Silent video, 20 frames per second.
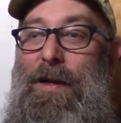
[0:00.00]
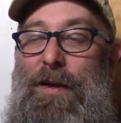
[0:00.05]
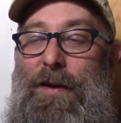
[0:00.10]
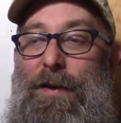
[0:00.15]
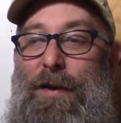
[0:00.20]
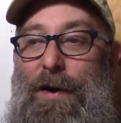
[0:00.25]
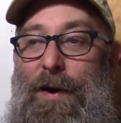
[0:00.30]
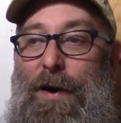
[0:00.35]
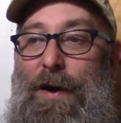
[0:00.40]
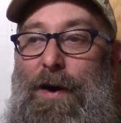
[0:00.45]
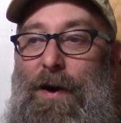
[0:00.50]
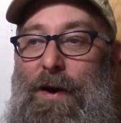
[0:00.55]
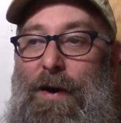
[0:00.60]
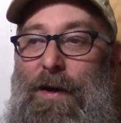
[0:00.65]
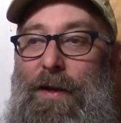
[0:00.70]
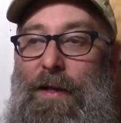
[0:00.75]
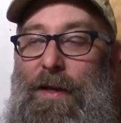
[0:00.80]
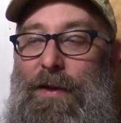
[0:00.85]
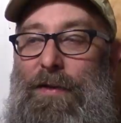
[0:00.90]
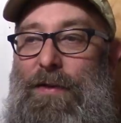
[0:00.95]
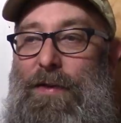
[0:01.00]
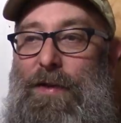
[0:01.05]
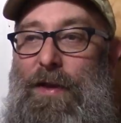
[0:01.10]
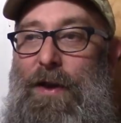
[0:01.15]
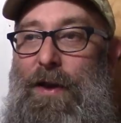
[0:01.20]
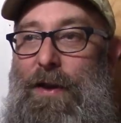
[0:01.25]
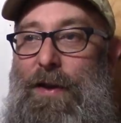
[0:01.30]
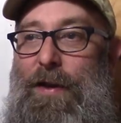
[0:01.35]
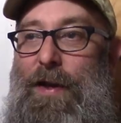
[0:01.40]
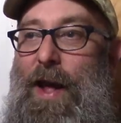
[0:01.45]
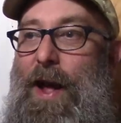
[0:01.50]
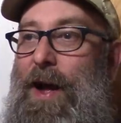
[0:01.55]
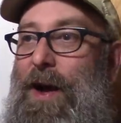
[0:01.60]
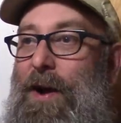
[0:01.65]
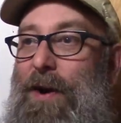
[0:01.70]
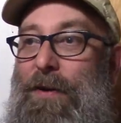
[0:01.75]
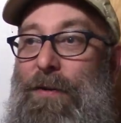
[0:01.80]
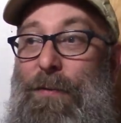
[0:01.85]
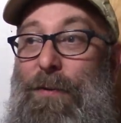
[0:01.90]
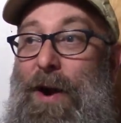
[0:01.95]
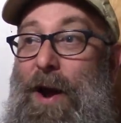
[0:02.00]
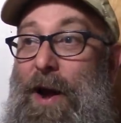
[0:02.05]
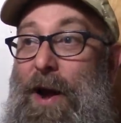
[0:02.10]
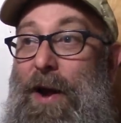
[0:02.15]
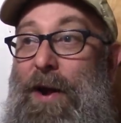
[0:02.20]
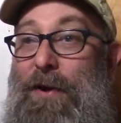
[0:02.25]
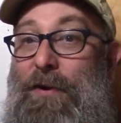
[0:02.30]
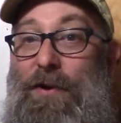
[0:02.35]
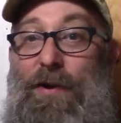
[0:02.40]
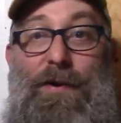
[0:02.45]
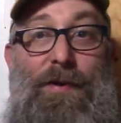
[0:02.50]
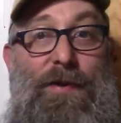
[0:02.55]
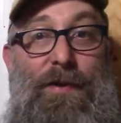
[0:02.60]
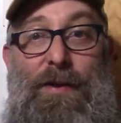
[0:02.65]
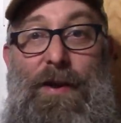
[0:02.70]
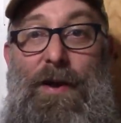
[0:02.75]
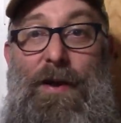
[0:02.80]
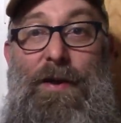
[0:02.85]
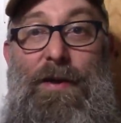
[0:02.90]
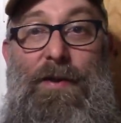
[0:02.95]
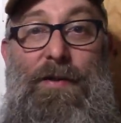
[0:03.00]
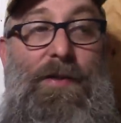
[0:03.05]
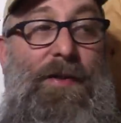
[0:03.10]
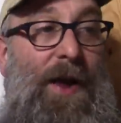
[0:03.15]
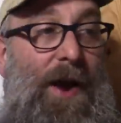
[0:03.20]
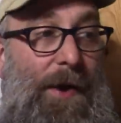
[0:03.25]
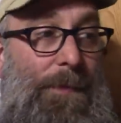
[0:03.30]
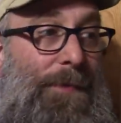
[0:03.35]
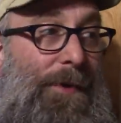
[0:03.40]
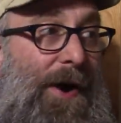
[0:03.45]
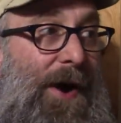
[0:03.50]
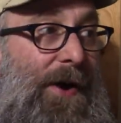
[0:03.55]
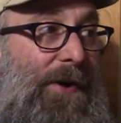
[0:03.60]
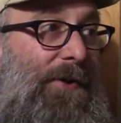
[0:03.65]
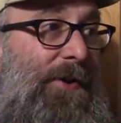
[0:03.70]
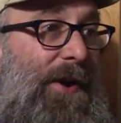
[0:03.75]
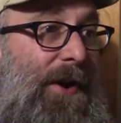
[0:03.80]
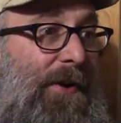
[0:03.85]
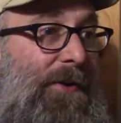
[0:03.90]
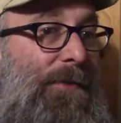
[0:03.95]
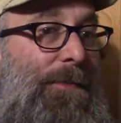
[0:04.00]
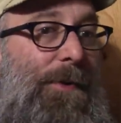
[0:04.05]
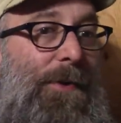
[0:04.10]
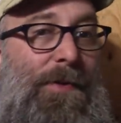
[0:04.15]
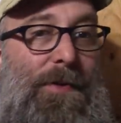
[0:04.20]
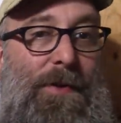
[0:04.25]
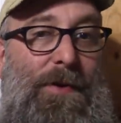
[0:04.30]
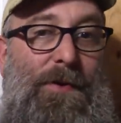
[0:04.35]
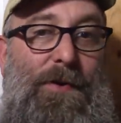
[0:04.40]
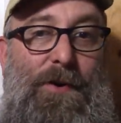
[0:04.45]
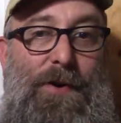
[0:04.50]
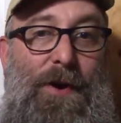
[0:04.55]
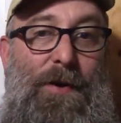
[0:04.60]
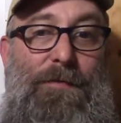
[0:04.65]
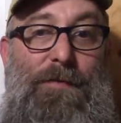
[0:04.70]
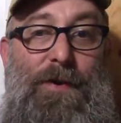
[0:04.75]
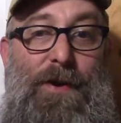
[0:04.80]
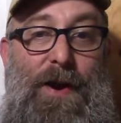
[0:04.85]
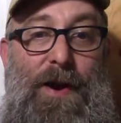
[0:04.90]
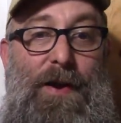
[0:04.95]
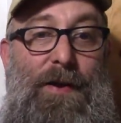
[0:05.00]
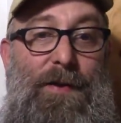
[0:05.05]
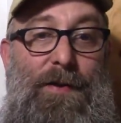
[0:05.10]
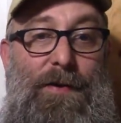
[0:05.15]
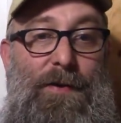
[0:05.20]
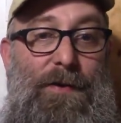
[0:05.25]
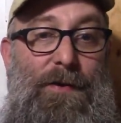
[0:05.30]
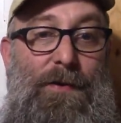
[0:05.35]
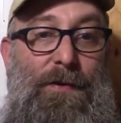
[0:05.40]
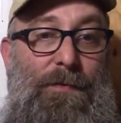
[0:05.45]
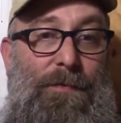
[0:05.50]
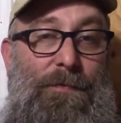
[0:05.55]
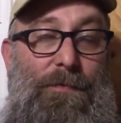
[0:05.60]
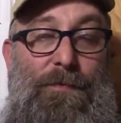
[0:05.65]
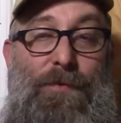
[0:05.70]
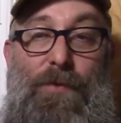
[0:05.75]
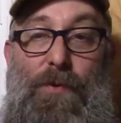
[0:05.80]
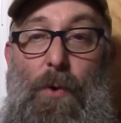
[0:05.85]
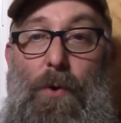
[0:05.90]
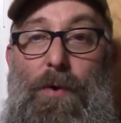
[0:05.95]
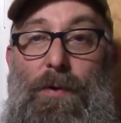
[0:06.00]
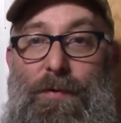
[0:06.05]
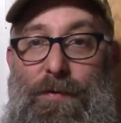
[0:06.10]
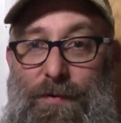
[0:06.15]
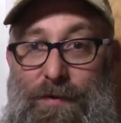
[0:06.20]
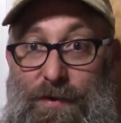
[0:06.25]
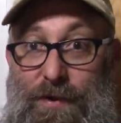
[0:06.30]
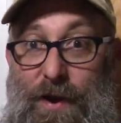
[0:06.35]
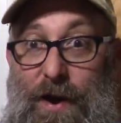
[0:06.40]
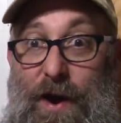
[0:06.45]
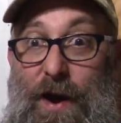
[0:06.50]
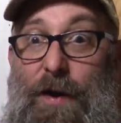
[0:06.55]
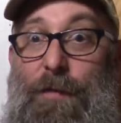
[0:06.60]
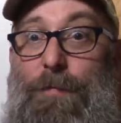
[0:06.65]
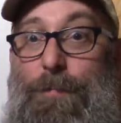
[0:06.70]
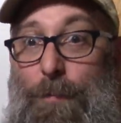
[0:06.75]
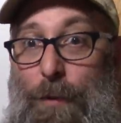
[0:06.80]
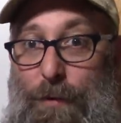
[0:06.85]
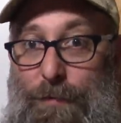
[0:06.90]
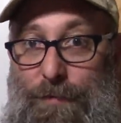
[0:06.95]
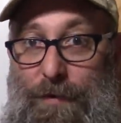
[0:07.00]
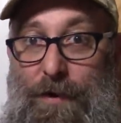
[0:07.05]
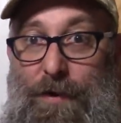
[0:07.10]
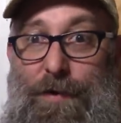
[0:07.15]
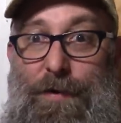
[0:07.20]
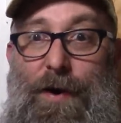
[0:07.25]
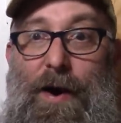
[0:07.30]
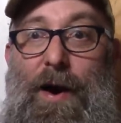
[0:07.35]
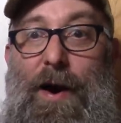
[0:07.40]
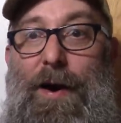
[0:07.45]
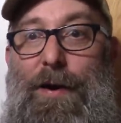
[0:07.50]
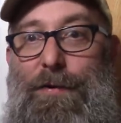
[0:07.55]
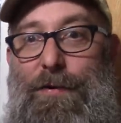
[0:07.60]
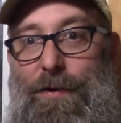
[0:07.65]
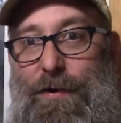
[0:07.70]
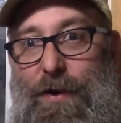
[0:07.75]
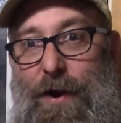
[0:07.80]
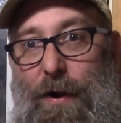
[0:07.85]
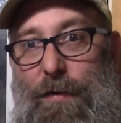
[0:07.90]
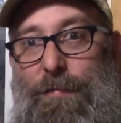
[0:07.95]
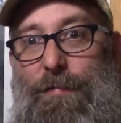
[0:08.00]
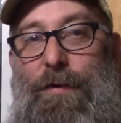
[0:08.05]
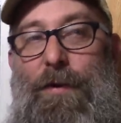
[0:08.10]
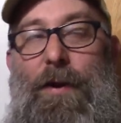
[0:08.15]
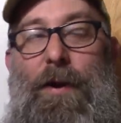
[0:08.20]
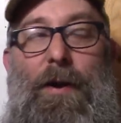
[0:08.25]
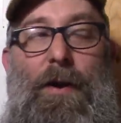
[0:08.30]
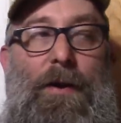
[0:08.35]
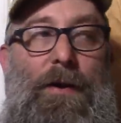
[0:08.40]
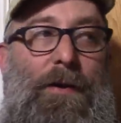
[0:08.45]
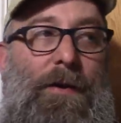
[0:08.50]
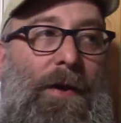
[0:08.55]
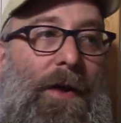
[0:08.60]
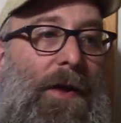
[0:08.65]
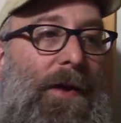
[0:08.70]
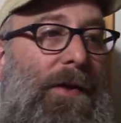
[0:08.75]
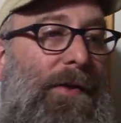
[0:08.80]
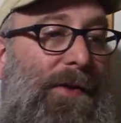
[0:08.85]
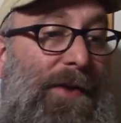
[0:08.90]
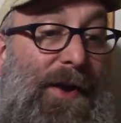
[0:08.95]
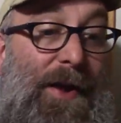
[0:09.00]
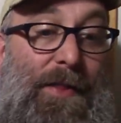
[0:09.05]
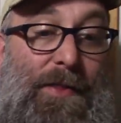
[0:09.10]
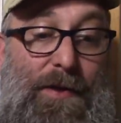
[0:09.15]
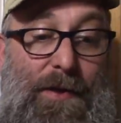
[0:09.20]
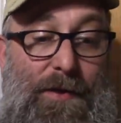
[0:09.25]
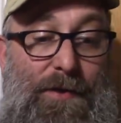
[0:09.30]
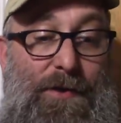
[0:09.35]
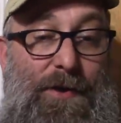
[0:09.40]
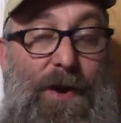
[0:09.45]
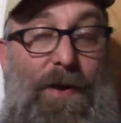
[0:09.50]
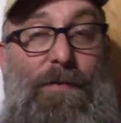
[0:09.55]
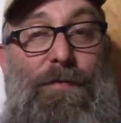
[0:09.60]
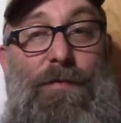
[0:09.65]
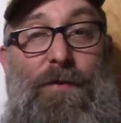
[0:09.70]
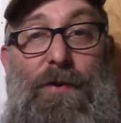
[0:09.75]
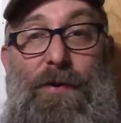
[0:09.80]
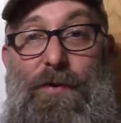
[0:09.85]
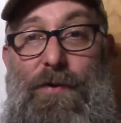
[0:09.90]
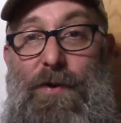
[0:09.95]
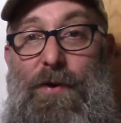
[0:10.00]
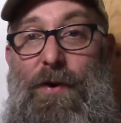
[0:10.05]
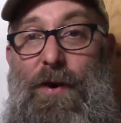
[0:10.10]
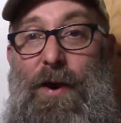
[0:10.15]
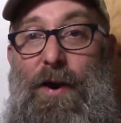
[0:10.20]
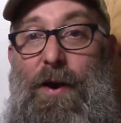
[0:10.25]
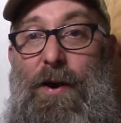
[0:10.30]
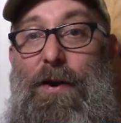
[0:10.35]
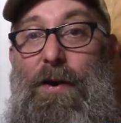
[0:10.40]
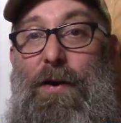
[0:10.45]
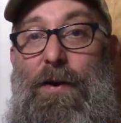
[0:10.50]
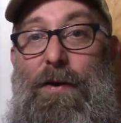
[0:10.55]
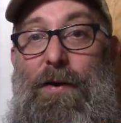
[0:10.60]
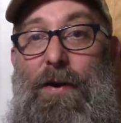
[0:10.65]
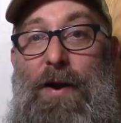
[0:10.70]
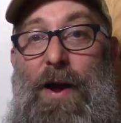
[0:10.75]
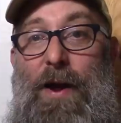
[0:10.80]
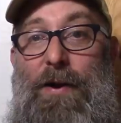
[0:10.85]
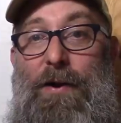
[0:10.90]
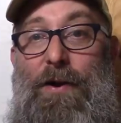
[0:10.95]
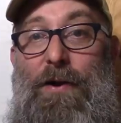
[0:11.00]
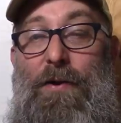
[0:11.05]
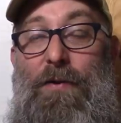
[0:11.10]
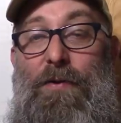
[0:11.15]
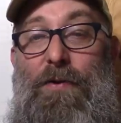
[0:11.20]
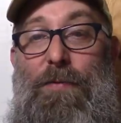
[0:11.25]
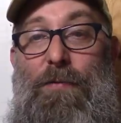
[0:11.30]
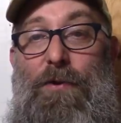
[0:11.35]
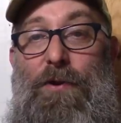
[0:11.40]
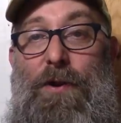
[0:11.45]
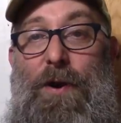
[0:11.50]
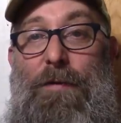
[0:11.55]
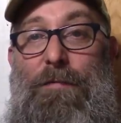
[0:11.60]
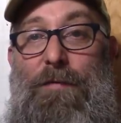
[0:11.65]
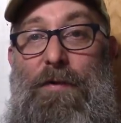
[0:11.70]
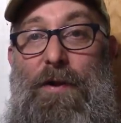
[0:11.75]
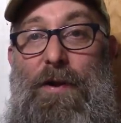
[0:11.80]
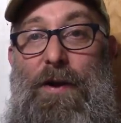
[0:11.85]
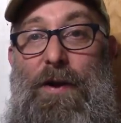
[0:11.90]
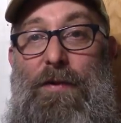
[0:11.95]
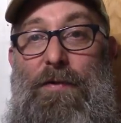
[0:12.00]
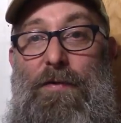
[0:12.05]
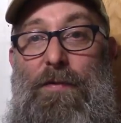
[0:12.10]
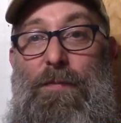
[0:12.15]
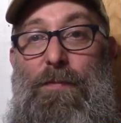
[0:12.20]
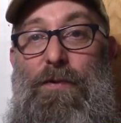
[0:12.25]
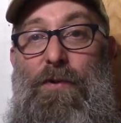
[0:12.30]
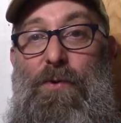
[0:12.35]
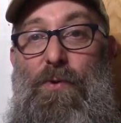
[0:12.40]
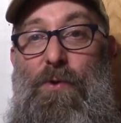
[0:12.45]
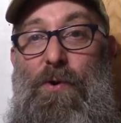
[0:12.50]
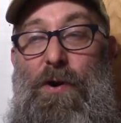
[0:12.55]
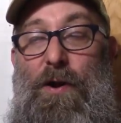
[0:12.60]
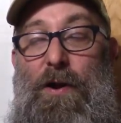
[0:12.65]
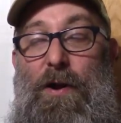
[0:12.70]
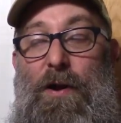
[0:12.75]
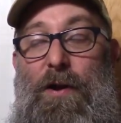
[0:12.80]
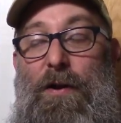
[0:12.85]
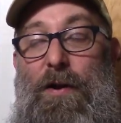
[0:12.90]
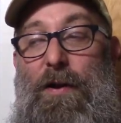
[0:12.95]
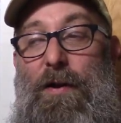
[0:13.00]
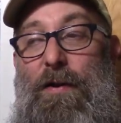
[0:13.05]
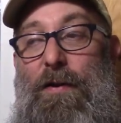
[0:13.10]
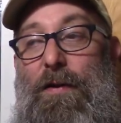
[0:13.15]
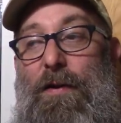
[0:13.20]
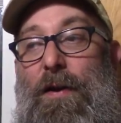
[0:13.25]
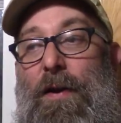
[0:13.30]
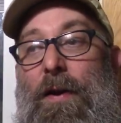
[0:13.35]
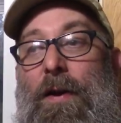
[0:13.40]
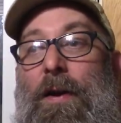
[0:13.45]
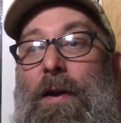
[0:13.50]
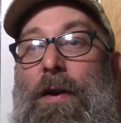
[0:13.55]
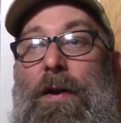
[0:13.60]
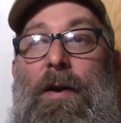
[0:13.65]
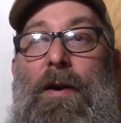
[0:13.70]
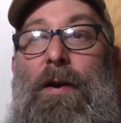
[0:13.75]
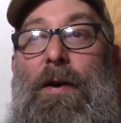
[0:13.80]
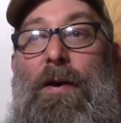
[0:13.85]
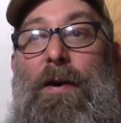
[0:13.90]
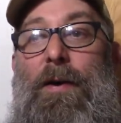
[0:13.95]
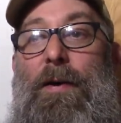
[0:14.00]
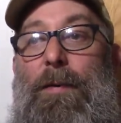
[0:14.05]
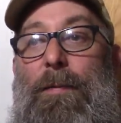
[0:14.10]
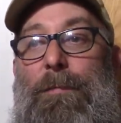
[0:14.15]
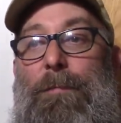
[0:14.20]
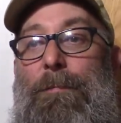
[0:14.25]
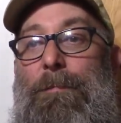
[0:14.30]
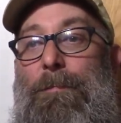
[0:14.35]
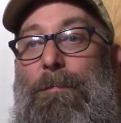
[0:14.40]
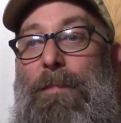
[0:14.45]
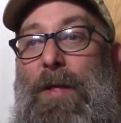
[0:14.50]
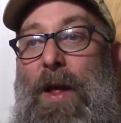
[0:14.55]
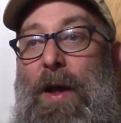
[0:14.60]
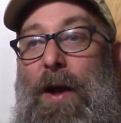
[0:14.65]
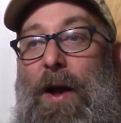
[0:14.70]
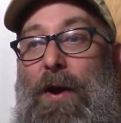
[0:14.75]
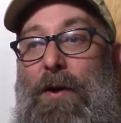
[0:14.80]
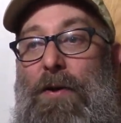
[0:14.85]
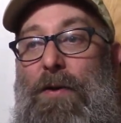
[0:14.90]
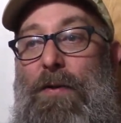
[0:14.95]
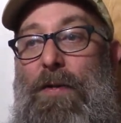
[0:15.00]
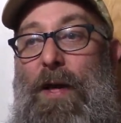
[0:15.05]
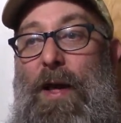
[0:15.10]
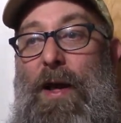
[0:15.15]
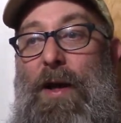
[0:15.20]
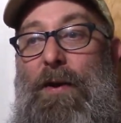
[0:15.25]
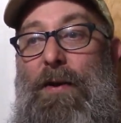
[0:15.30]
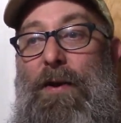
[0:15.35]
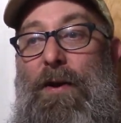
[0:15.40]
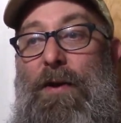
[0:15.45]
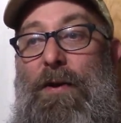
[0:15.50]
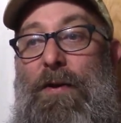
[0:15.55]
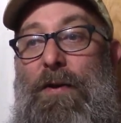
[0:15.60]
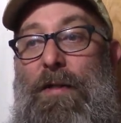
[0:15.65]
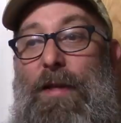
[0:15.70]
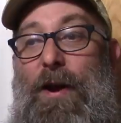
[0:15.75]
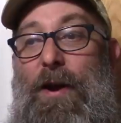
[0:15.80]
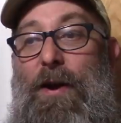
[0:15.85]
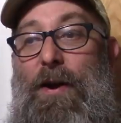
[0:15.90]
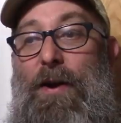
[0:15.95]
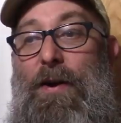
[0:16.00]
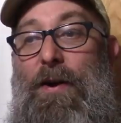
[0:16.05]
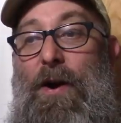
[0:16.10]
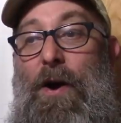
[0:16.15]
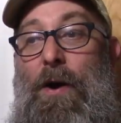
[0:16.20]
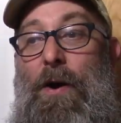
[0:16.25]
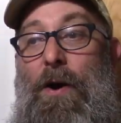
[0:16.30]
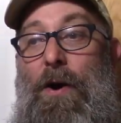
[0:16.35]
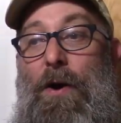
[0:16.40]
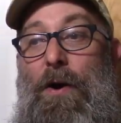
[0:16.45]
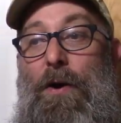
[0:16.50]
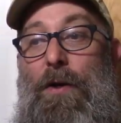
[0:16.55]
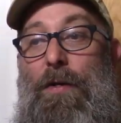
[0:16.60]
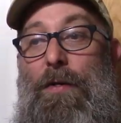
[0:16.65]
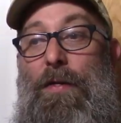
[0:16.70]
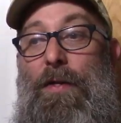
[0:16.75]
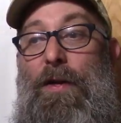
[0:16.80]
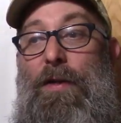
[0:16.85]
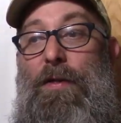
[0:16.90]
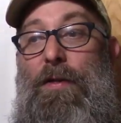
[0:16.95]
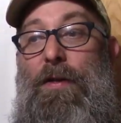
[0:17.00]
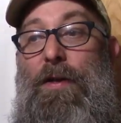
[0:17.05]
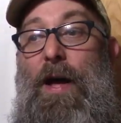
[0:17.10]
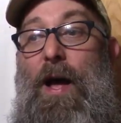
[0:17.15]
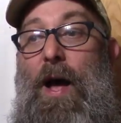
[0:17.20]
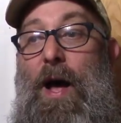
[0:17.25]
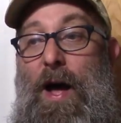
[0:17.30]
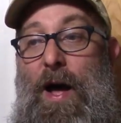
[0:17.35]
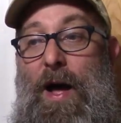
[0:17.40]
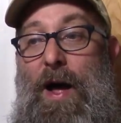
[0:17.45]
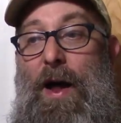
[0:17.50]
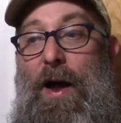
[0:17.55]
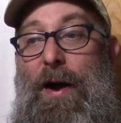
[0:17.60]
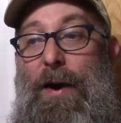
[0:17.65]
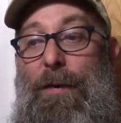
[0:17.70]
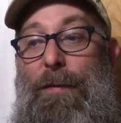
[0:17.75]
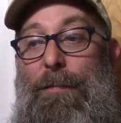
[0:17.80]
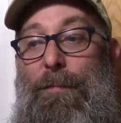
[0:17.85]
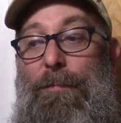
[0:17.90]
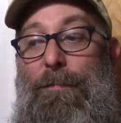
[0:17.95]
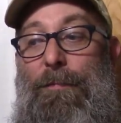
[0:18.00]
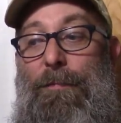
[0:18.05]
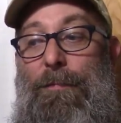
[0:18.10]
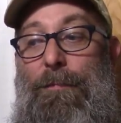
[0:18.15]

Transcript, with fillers: uh, let's see. Yeah, all the rain. Just uh, inside projects, putting the shelf together, sorting stuff, moving around, shuffling. To get the chest freezer in here, I had to do some shuffling and some sorting. And um, yeah, I do that here and there all the time.